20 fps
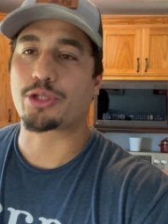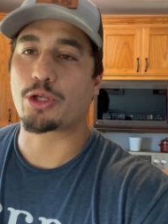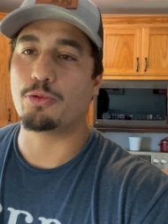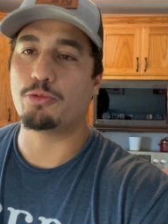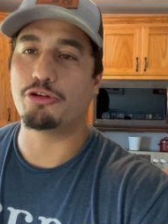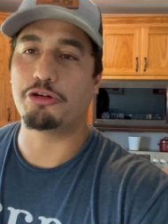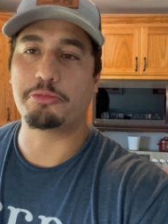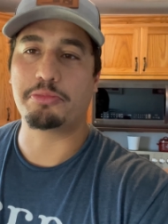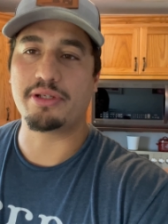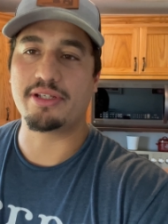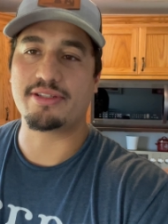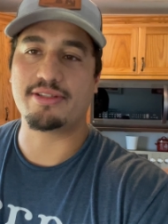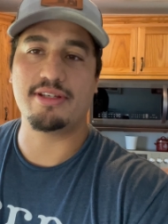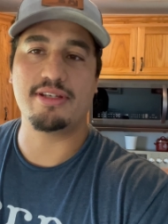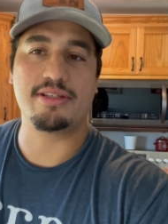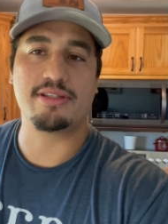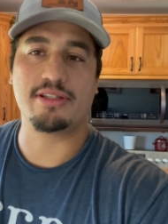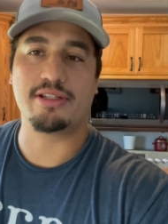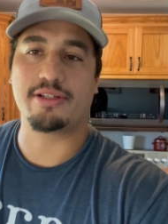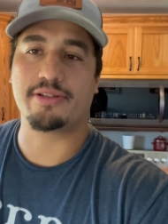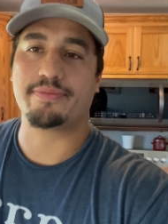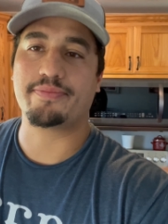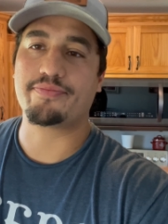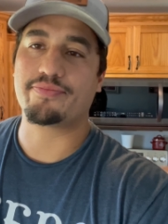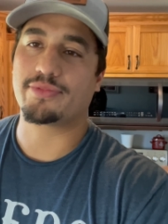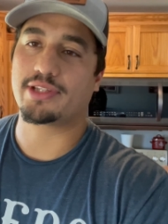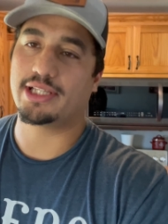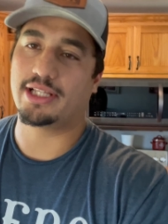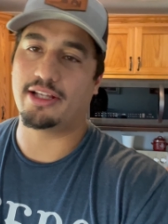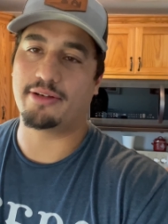whoopty seasoning,
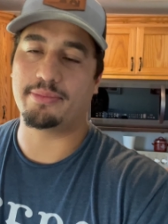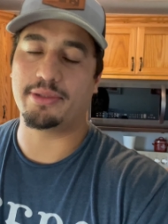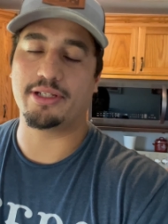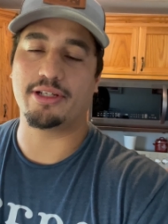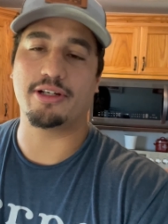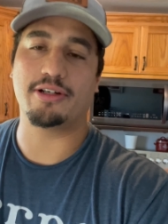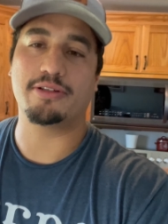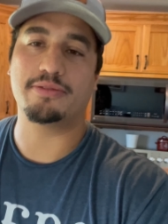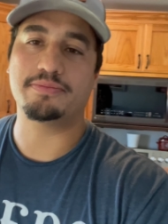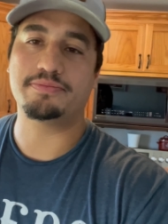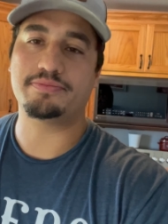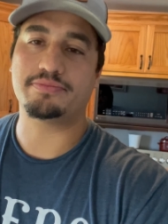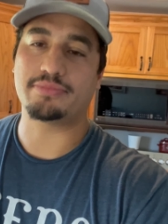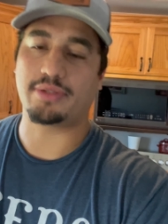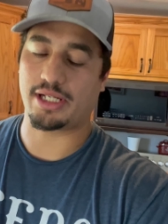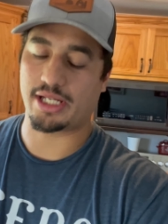let me know. I